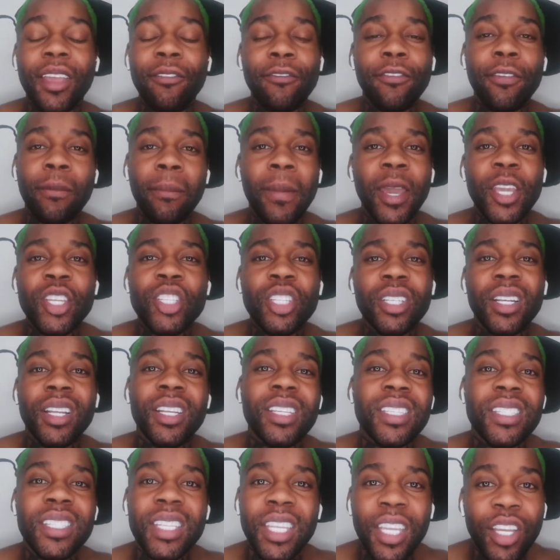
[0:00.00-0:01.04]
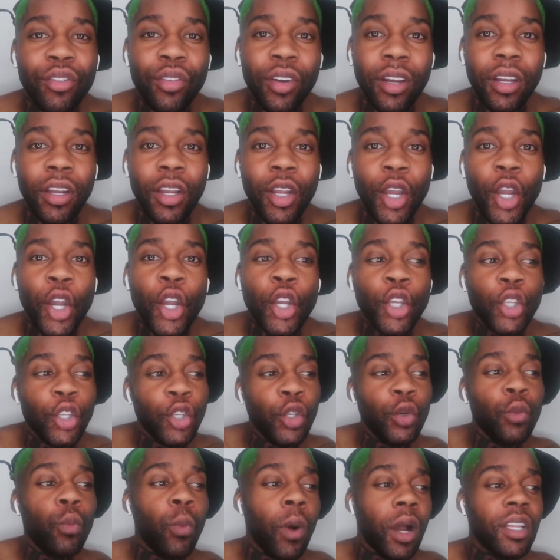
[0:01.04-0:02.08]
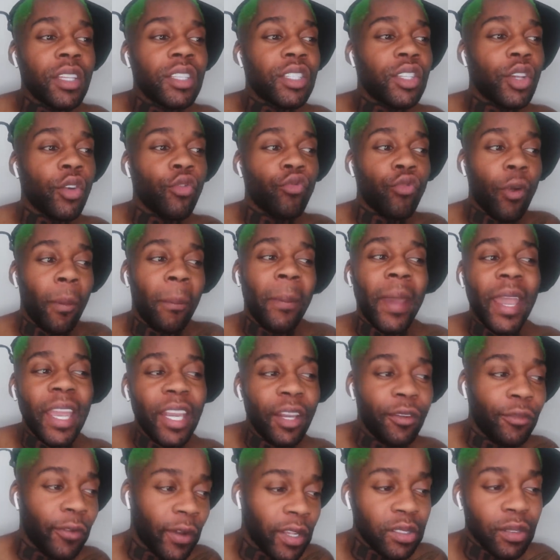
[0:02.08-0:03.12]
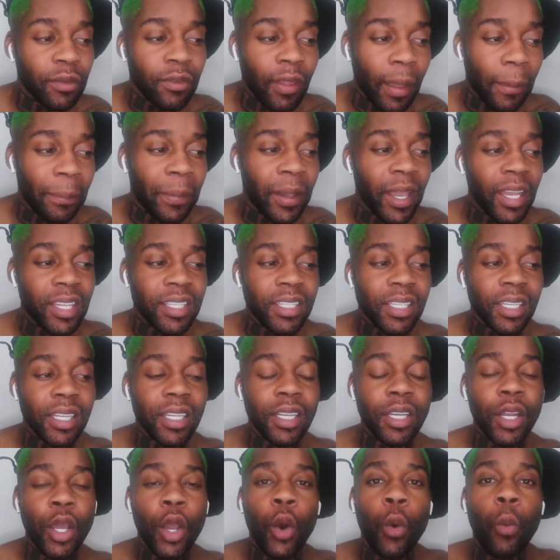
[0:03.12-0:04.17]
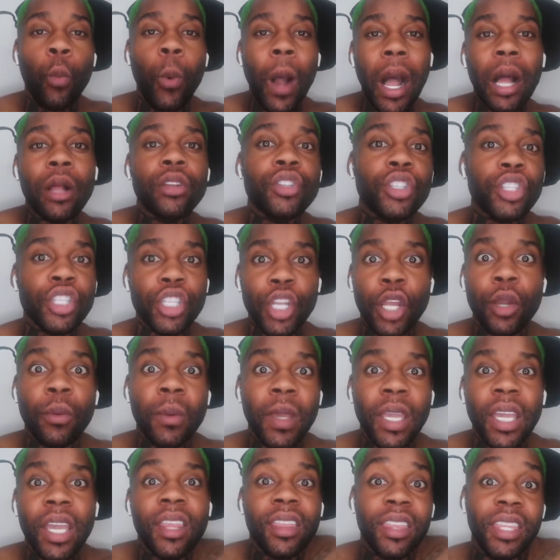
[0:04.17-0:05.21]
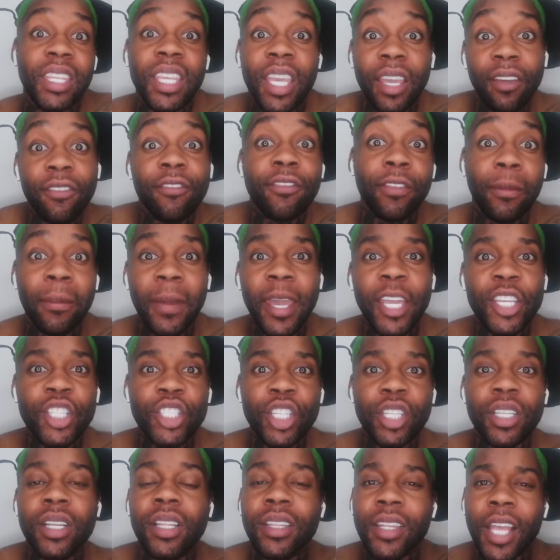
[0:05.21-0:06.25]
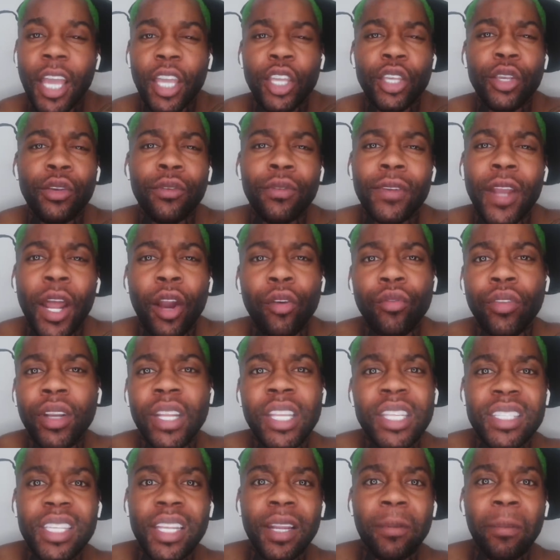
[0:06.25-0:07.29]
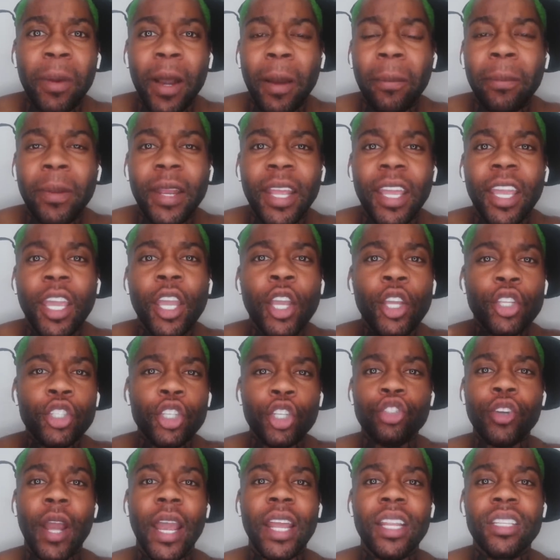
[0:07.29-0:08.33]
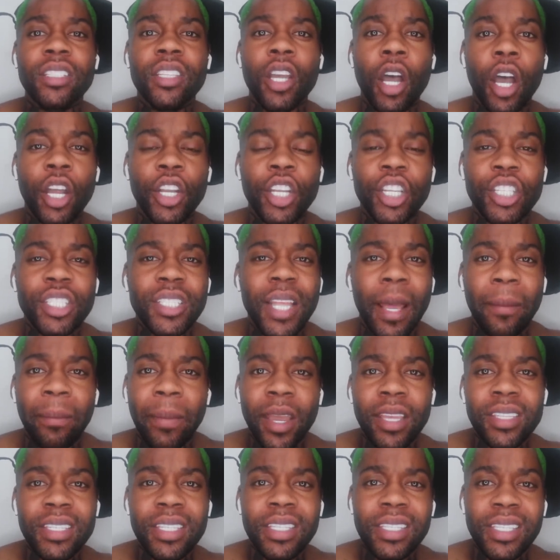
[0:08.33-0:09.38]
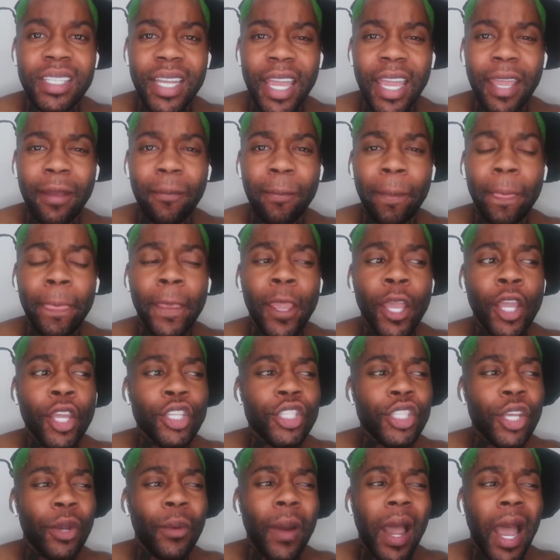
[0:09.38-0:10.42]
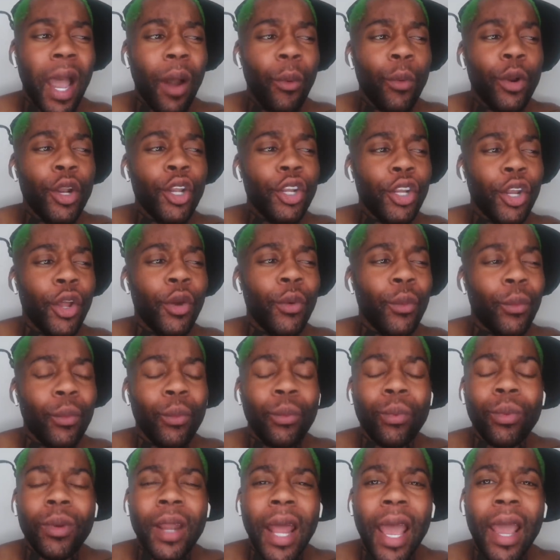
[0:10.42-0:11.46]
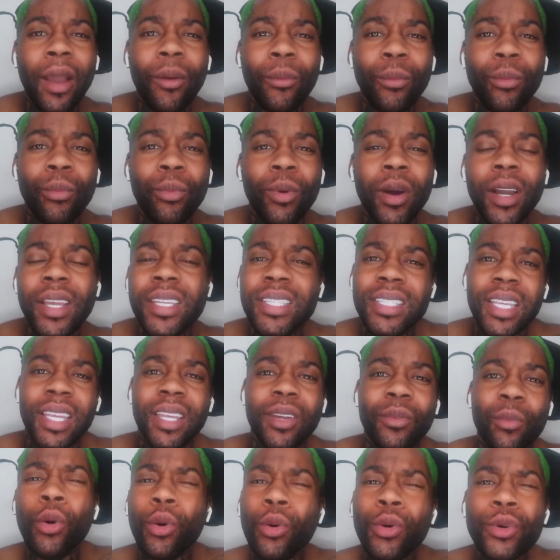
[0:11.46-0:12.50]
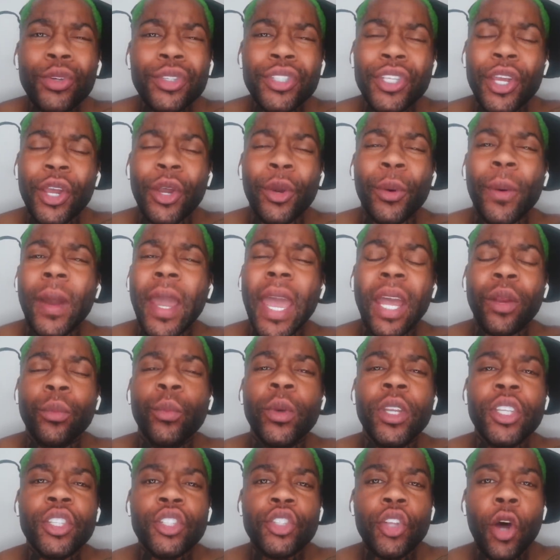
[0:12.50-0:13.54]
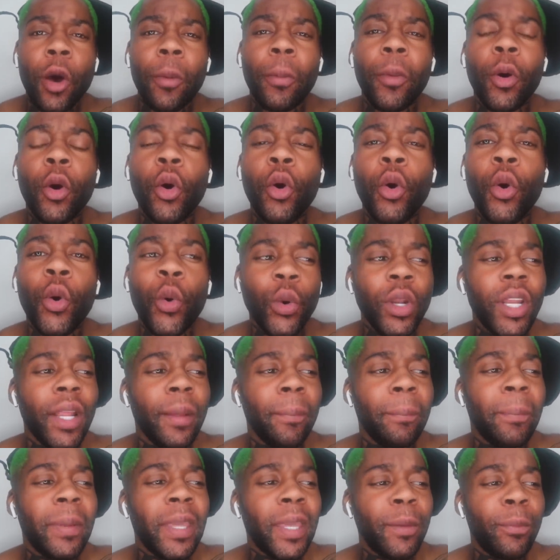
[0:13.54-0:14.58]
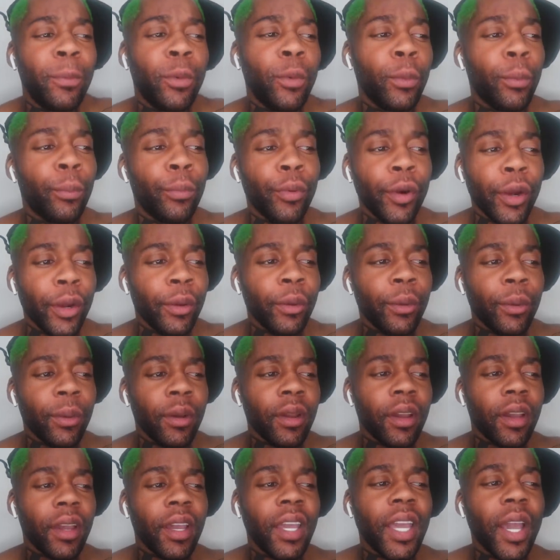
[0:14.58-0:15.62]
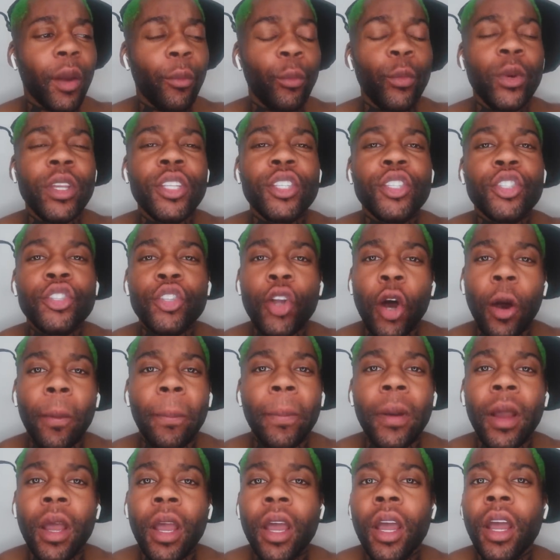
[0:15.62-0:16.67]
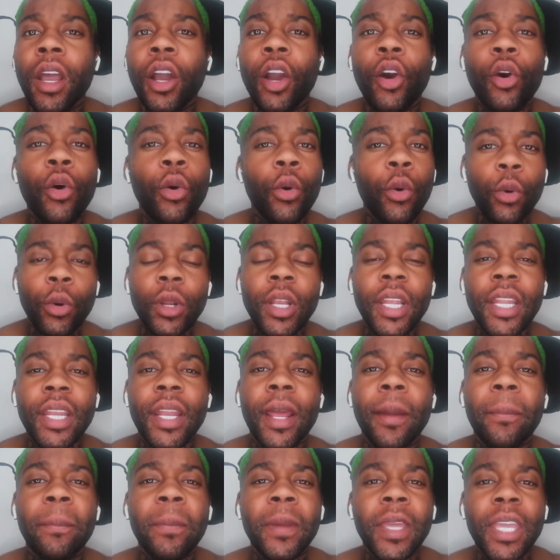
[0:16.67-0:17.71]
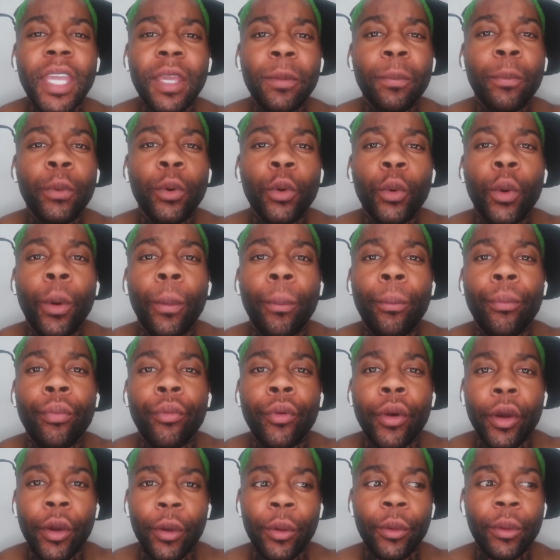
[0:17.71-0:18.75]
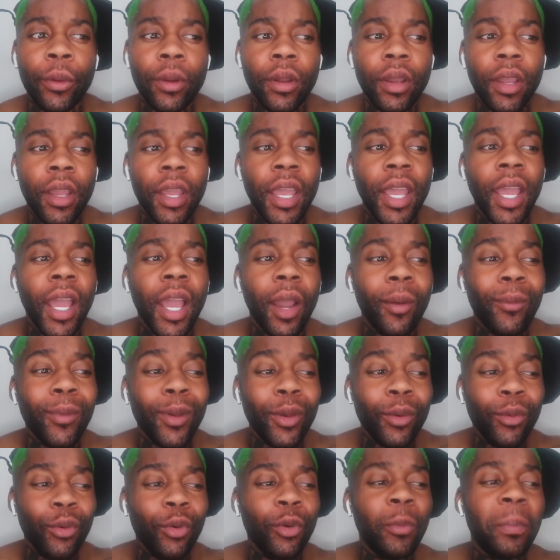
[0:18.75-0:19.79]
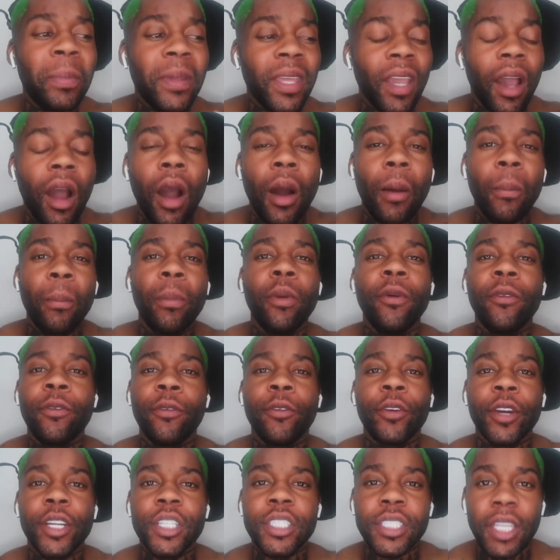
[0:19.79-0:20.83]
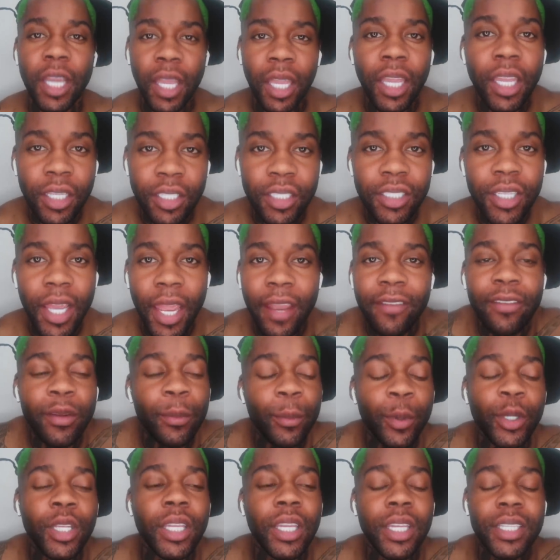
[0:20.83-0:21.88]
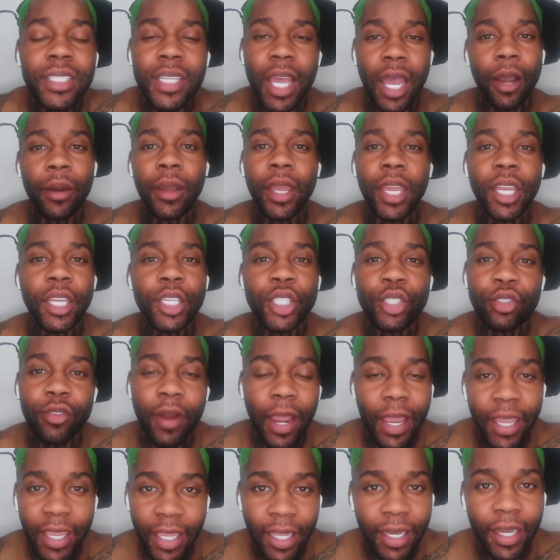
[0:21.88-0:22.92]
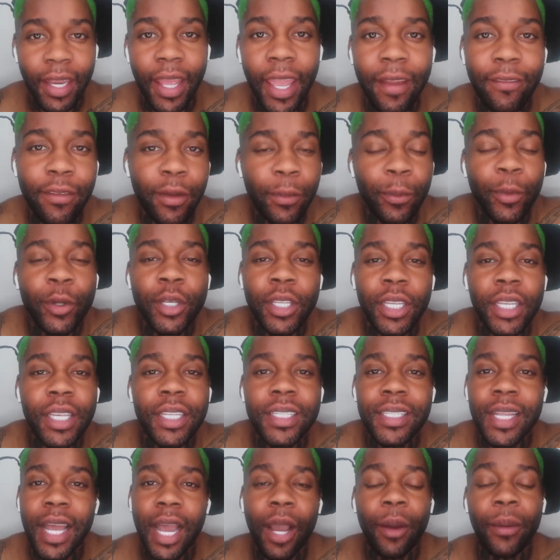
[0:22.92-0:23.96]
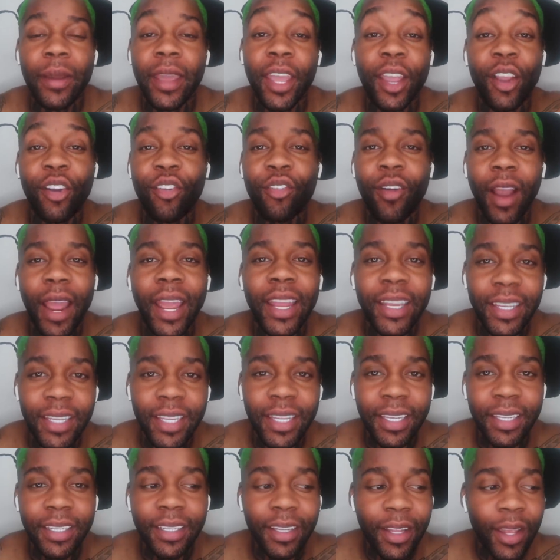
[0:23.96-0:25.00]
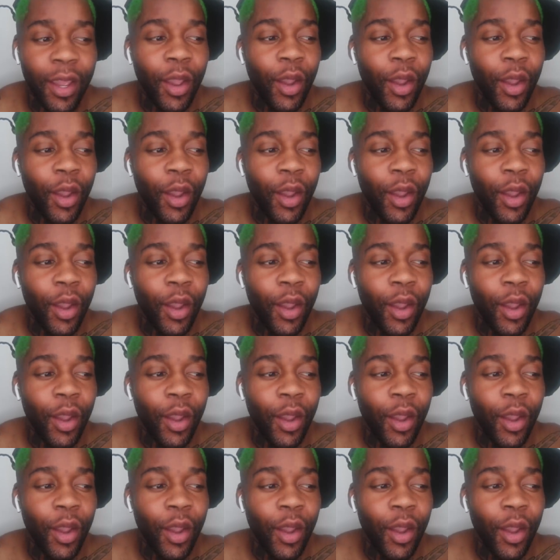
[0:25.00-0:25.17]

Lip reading: information a secret. You once remained friends with that person whilst knowing the information that you've now released to the public to try and tarnish that person's name. So I want to know, like, what is it? Also, can we stop calling people broke? Can we stop calling people broke? Can we all be humble for a change? Everybody is out here trying. Everybody is out here grinding.